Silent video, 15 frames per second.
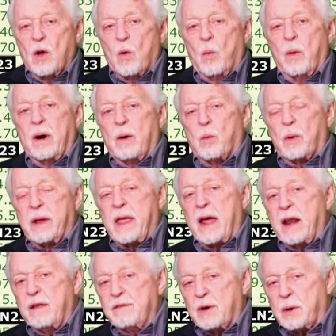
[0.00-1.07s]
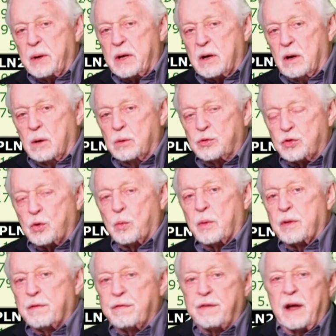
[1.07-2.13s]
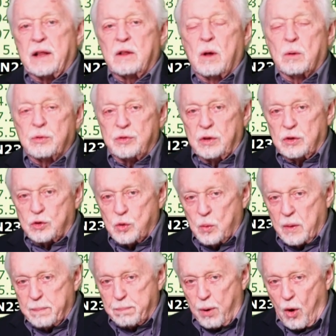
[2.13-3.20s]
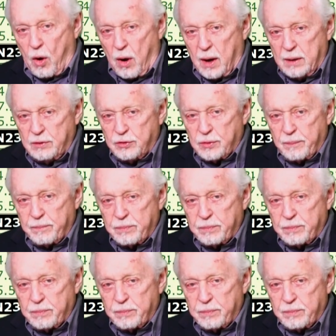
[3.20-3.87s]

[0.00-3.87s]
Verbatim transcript: where we're getting very close to where the Fed goes into a pause.